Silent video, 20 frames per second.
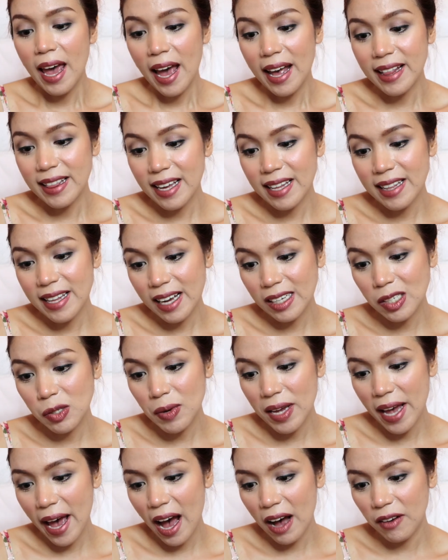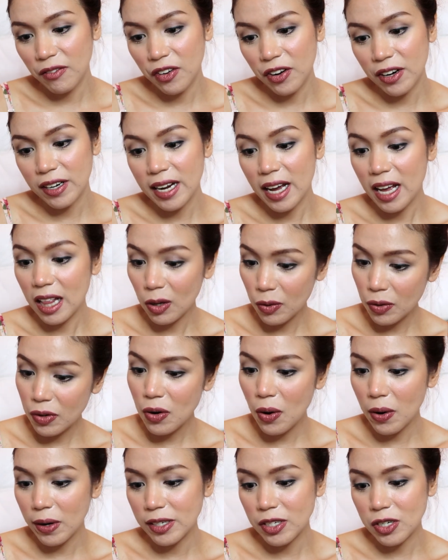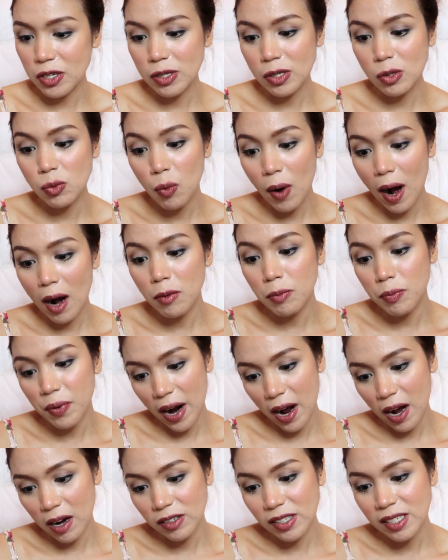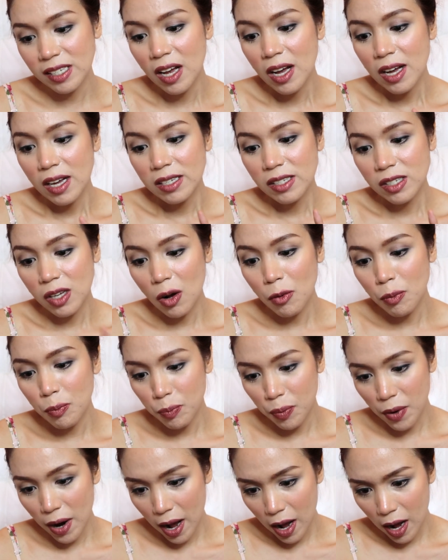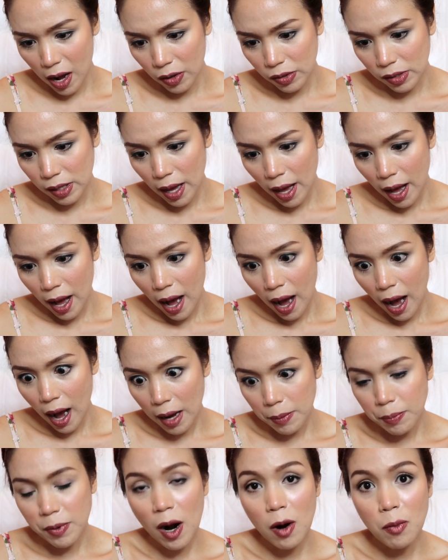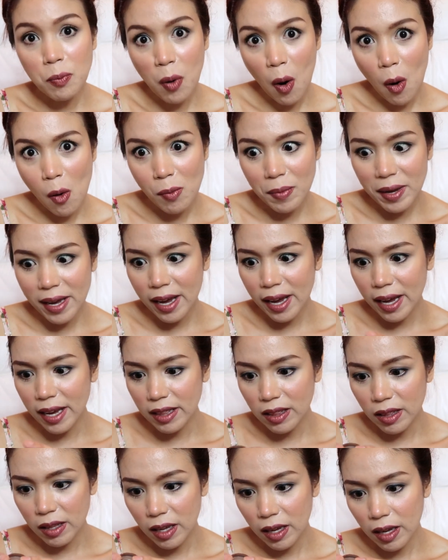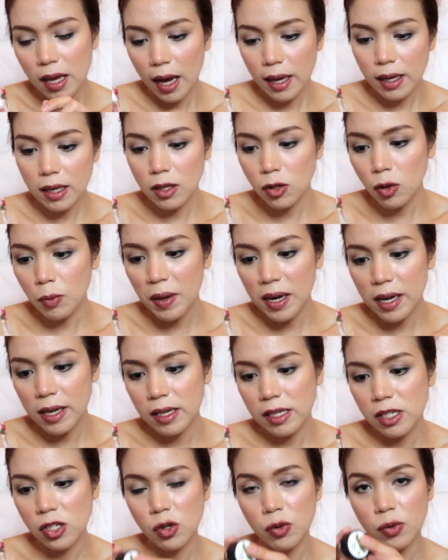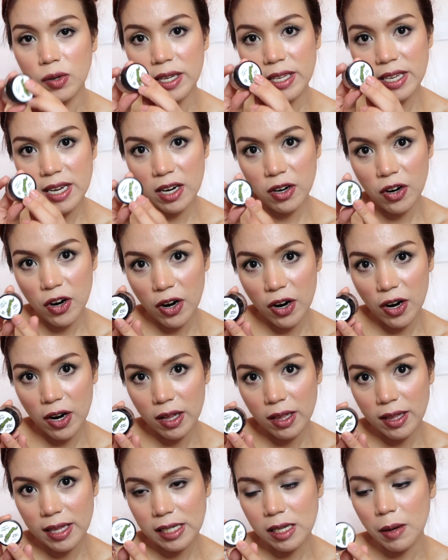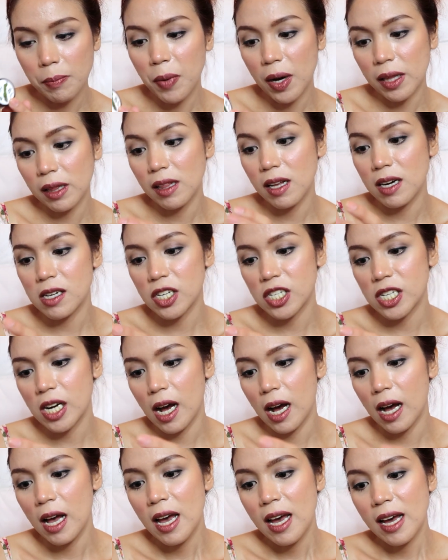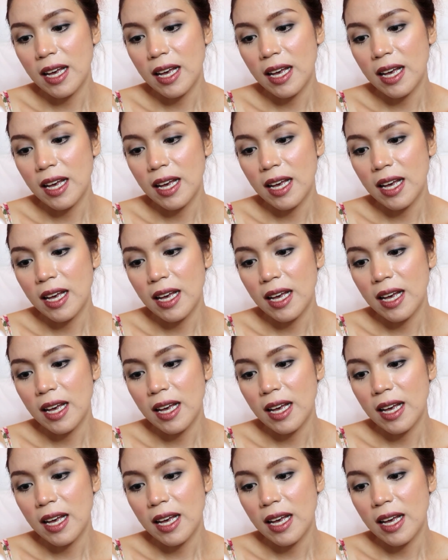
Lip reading: And then next, we have here the Hello Gorgeous Wow Brows Soft Brown Eyebrow Pomade. Ay, gato pala yung itsura niya, girl. Nasa pot lang siya.